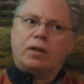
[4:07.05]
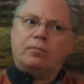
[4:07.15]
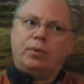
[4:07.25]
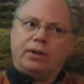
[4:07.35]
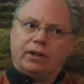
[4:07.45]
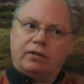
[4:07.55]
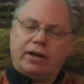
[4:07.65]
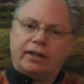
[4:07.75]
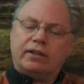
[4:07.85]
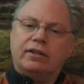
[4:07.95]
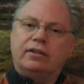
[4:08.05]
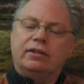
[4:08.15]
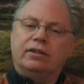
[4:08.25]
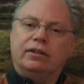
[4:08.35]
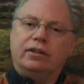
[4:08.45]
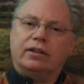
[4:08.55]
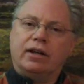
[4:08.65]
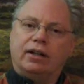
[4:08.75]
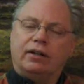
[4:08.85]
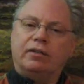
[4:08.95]
put the correct
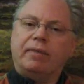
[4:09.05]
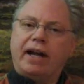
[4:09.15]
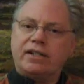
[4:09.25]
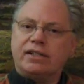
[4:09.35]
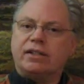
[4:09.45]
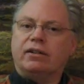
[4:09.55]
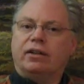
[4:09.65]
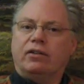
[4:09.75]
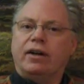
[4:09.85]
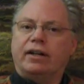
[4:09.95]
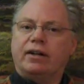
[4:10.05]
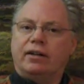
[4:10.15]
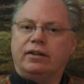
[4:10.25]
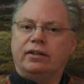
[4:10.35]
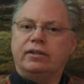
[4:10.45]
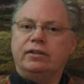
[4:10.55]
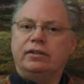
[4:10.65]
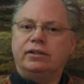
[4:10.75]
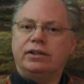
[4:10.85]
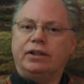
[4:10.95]
color and match the correct color
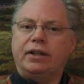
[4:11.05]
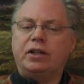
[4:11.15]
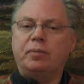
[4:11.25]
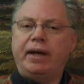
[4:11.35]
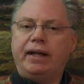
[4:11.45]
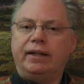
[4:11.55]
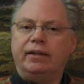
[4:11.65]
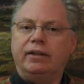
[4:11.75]
to your underpainting.